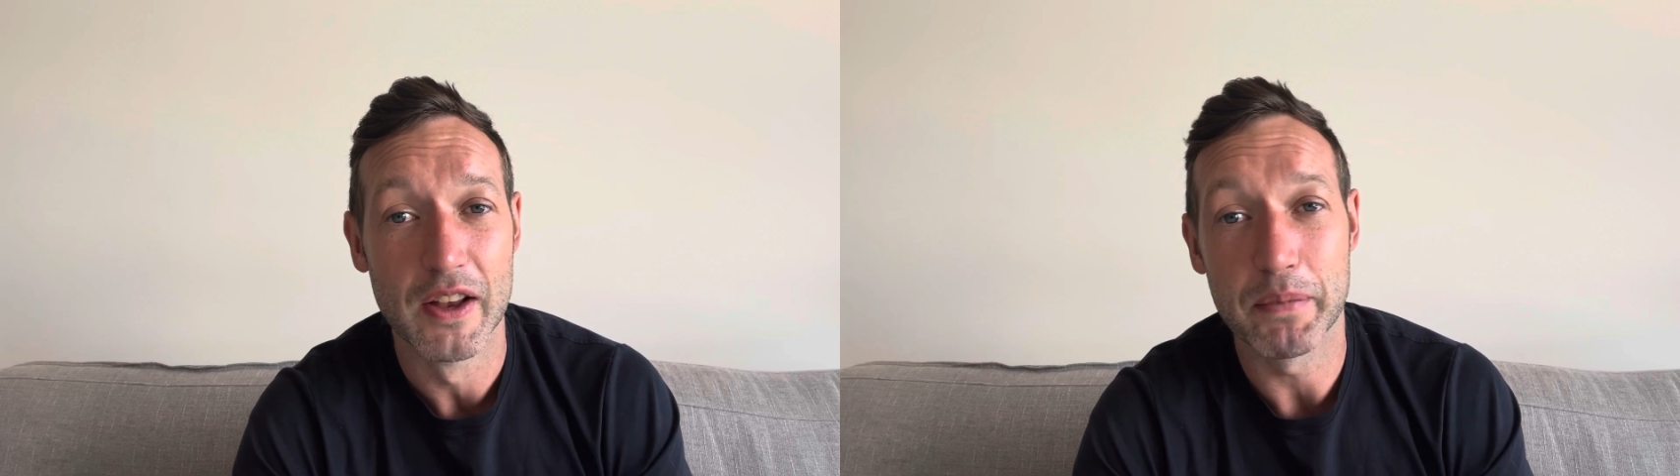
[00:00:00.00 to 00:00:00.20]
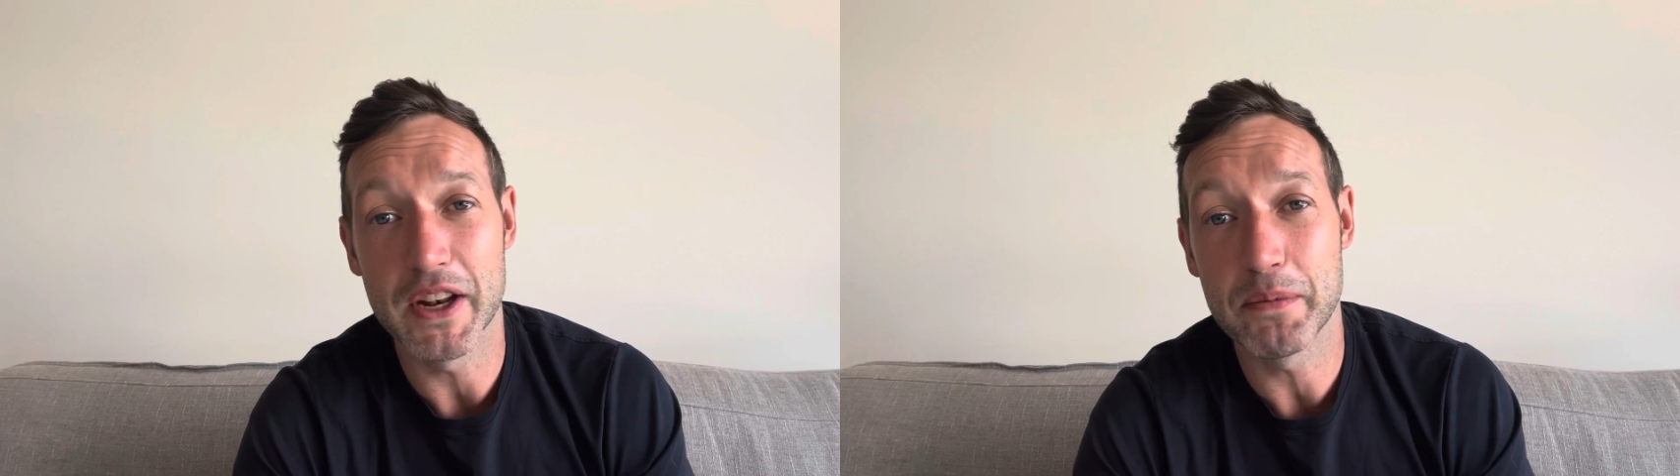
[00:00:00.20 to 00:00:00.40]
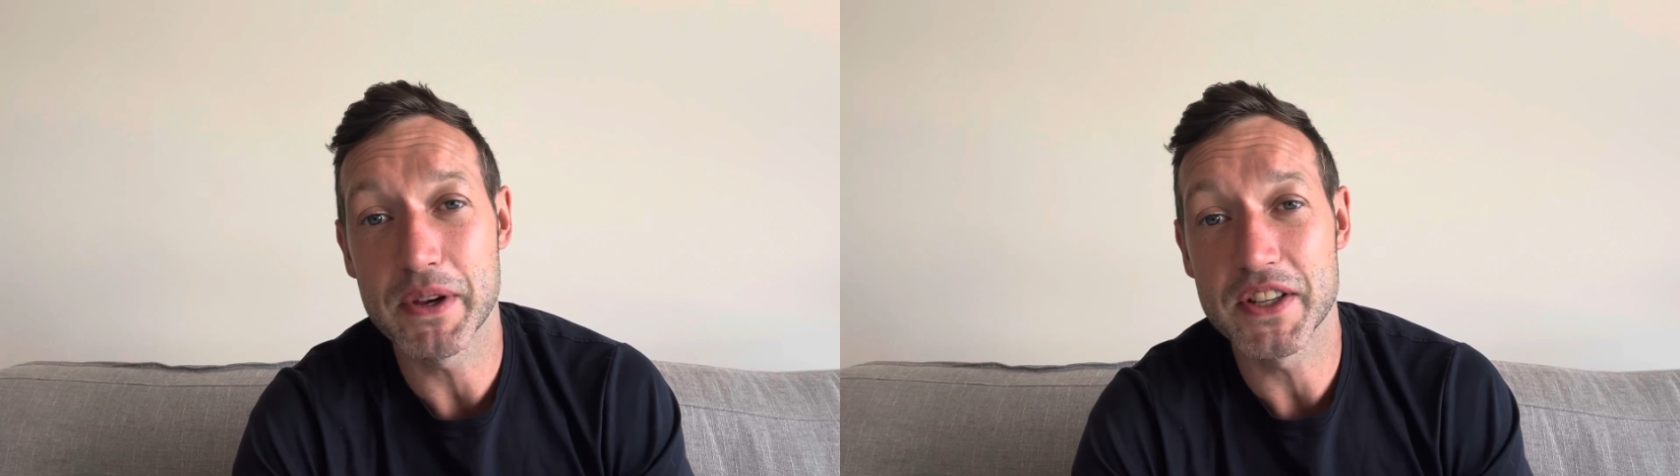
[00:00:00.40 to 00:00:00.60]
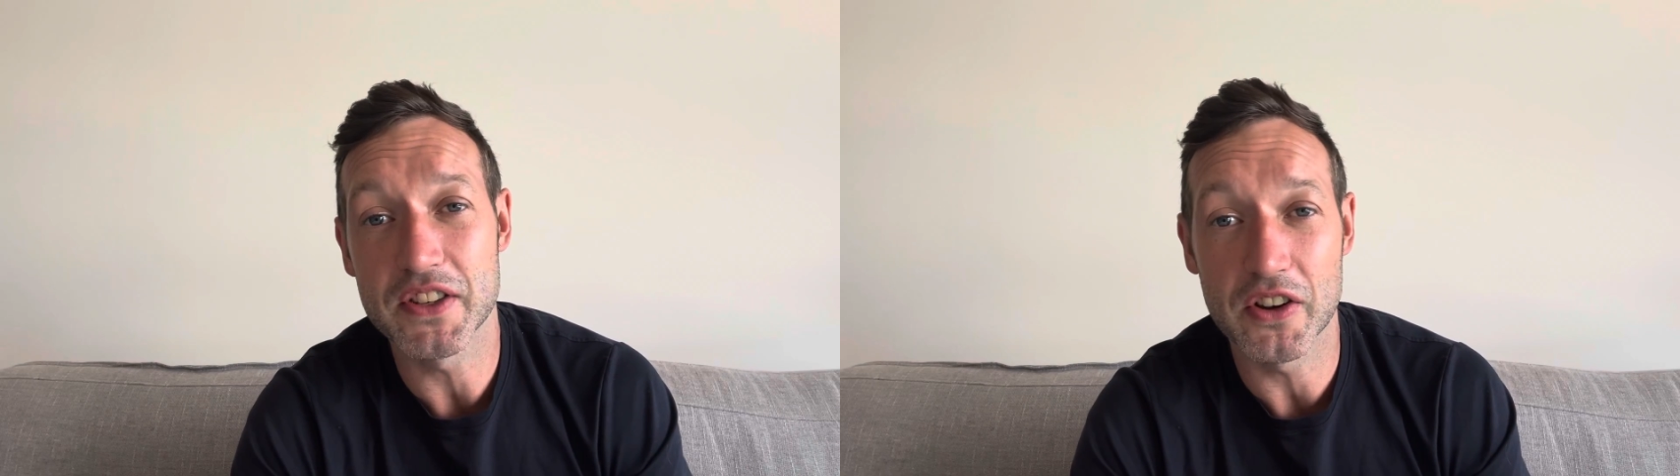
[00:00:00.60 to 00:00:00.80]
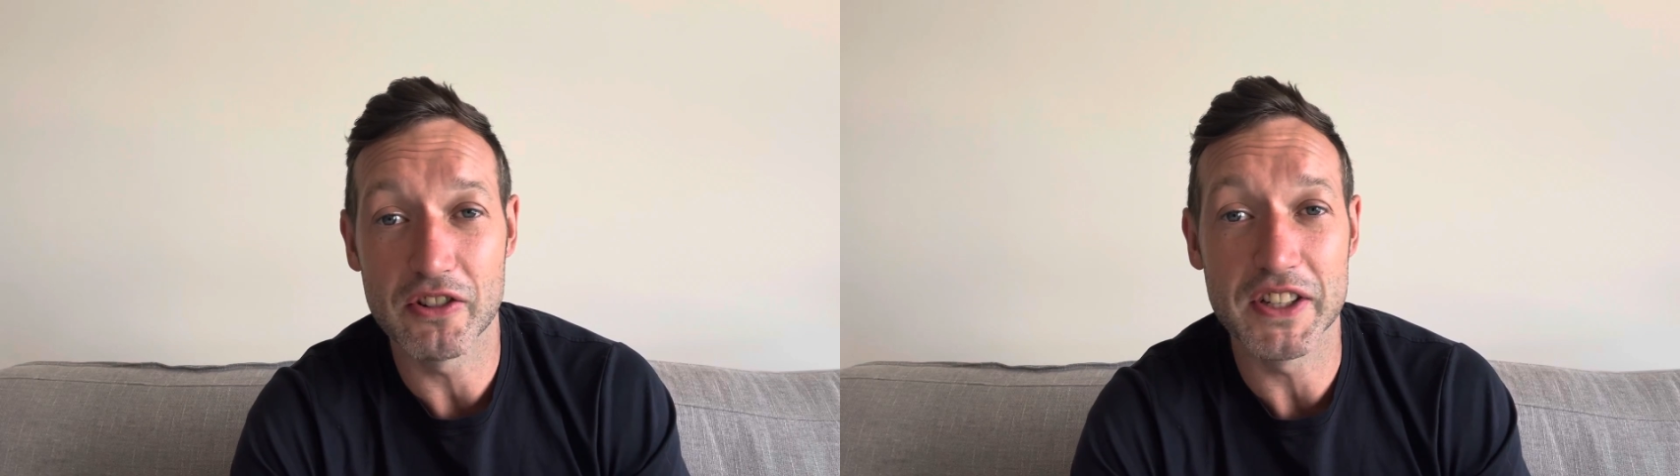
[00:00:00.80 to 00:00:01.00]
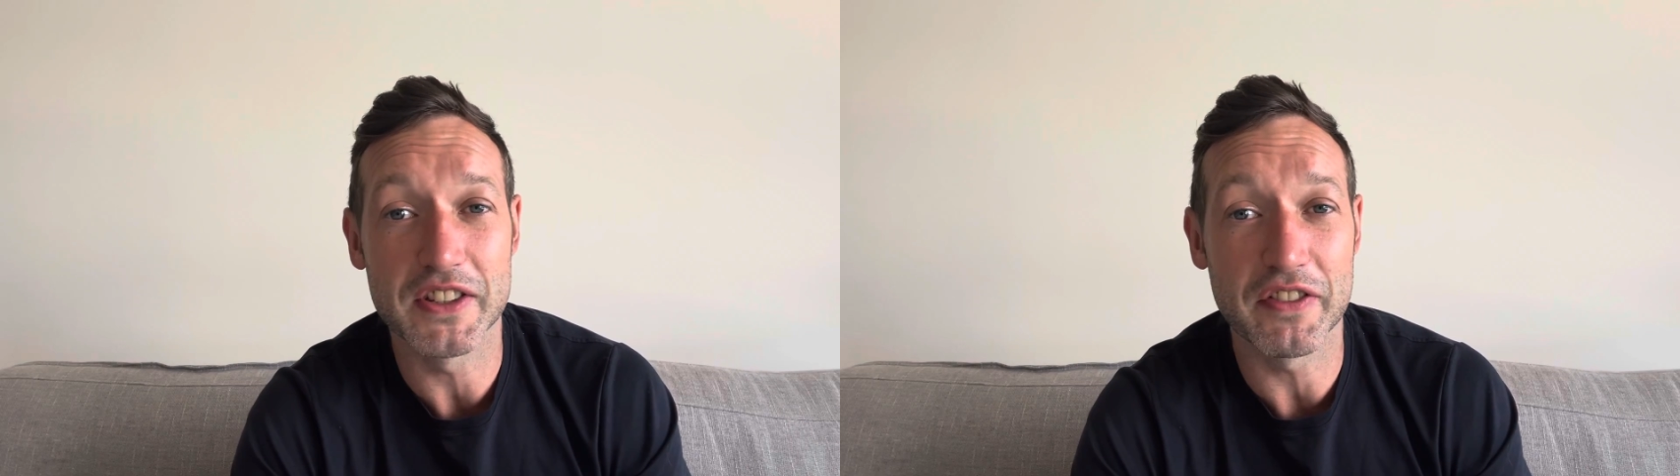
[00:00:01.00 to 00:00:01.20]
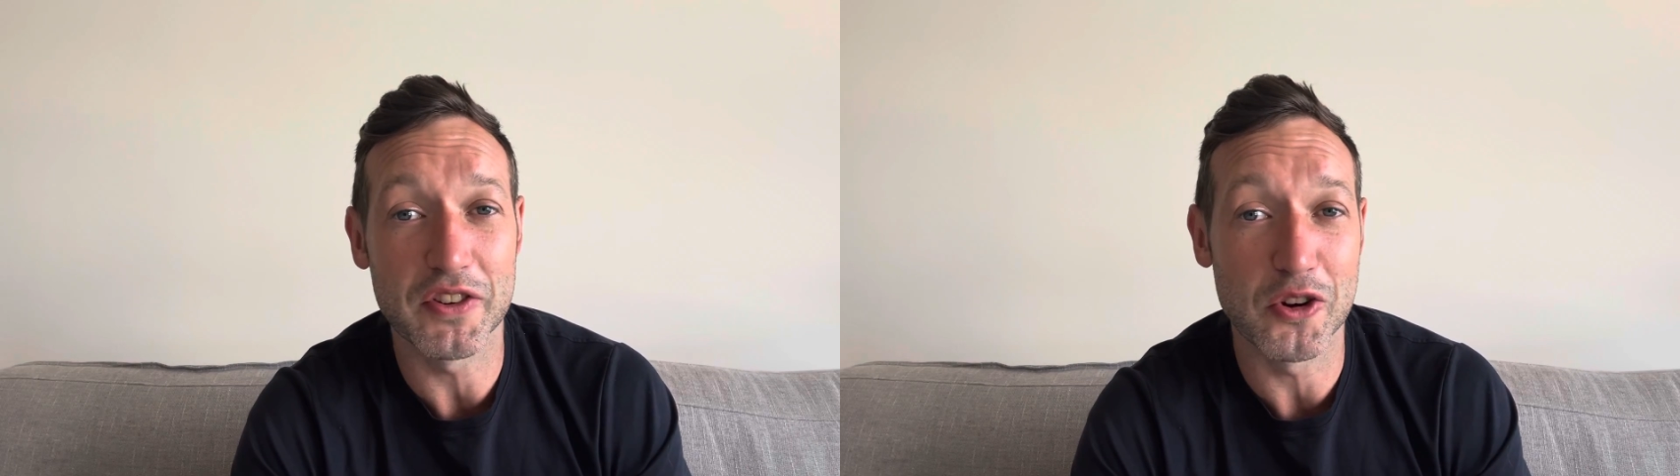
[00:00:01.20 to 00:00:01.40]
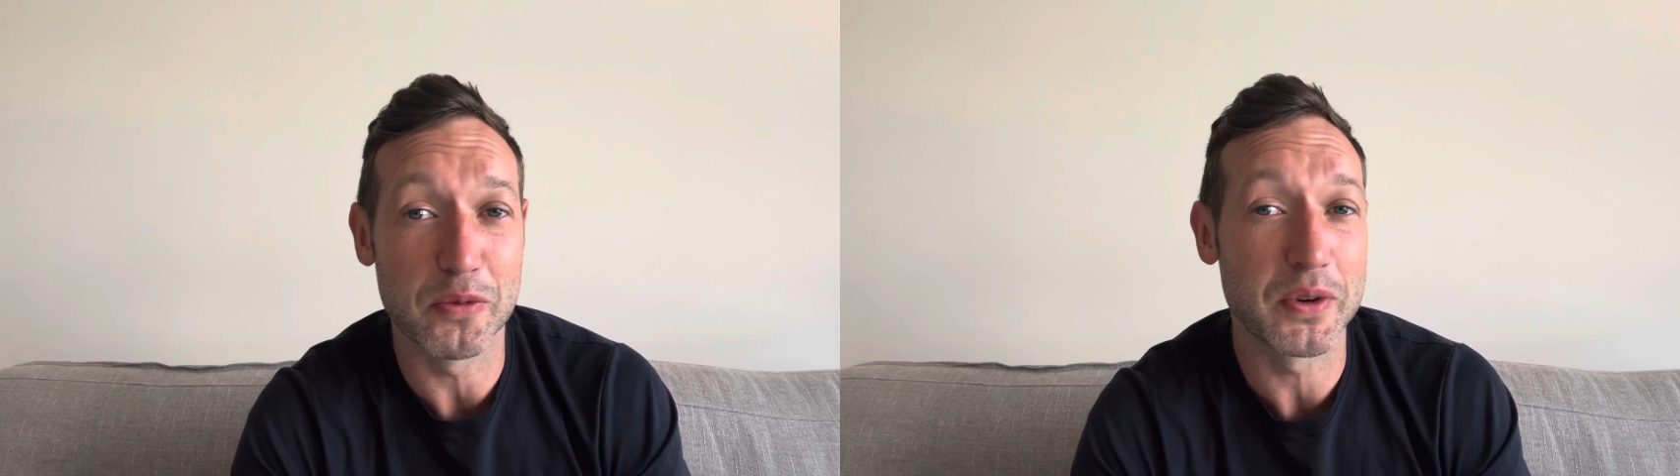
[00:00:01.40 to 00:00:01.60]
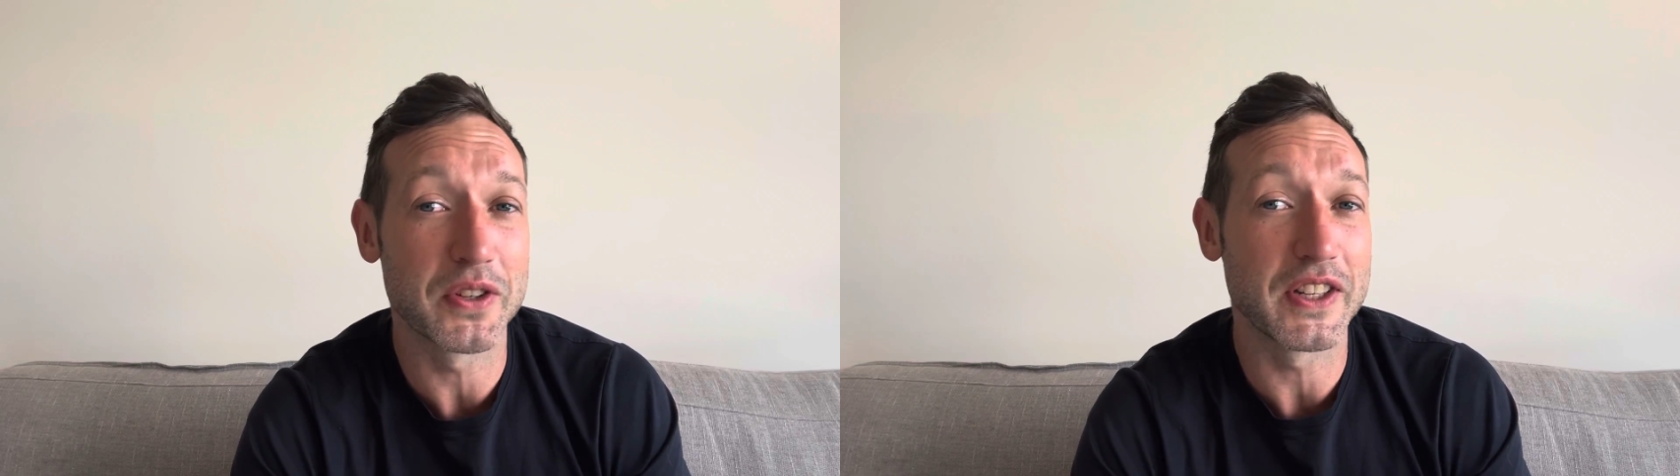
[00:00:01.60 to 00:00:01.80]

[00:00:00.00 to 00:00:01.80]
Being a business owner is difficult because